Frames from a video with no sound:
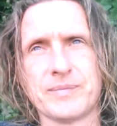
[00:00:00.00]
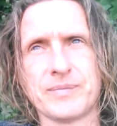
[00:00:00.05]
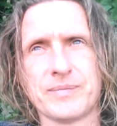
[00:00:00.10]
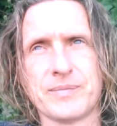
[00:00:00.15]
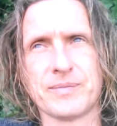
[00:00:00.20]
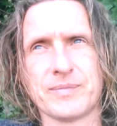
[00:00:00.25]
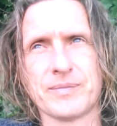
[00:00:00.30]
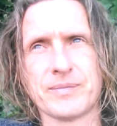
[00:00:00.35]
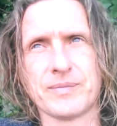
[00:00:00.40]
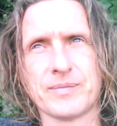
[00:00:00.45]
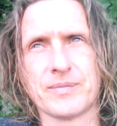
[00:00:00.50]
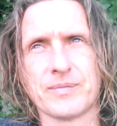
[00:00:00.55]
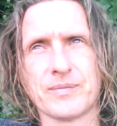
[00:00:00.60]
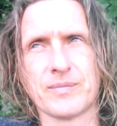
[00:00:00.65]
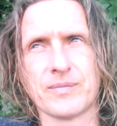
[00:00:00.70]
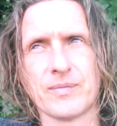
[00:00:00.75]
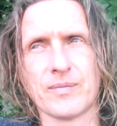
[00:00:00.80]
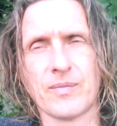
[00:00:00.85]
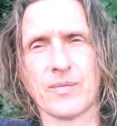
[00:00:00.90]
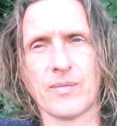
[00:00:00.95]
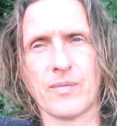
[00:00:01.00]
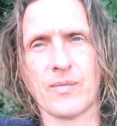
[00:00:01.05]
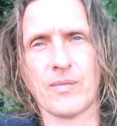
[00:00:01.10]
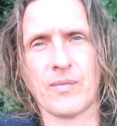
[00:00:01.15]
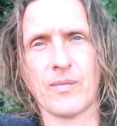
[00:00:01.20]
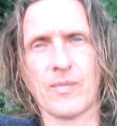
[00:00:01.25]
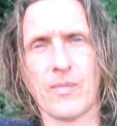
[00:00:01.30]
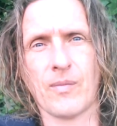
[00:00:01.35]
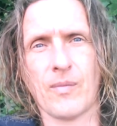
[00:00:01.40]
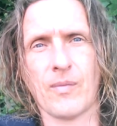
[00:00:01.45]

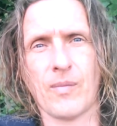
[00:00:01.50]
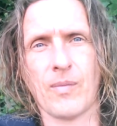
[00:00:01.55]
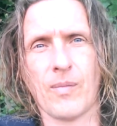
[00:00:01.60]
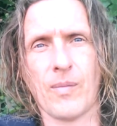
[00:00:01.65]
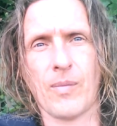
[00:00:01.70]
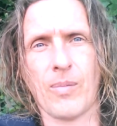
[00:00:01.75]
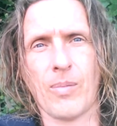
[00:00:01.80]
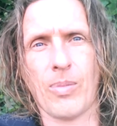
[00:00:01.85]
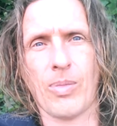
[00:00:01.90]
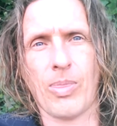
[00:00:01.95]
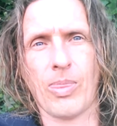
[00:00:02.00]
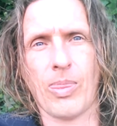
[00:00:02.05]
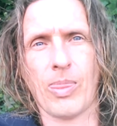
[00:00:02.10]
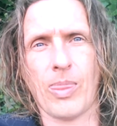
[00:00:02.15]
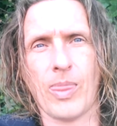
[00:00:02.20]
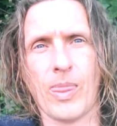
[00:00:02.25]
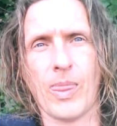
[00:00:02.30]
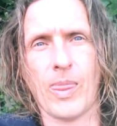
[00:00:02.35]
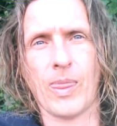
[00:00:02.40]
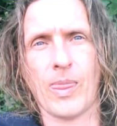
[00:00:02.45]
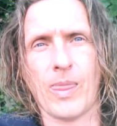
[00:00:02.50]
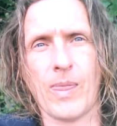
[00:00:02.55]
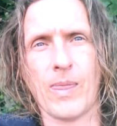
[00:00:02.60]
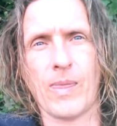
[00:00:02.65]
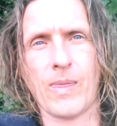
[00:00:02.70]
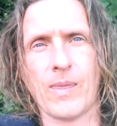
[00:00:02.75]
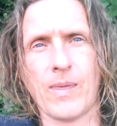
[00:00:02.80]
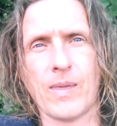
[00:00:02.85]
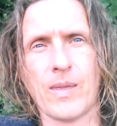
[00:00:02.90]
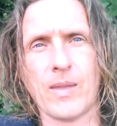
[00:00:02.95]

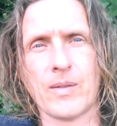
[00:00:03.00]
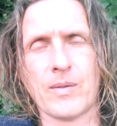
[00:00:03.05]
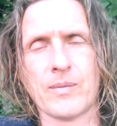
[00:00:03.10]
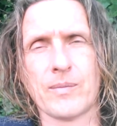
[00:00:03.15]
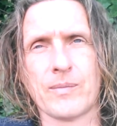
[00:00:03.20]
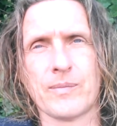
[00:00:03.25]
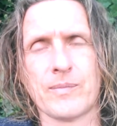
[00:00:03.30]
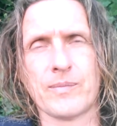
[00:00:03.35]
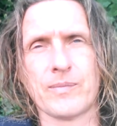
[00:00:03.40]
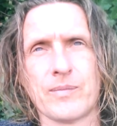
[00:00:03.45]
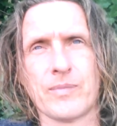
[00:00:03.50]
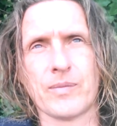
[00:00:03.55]
Nothing is said.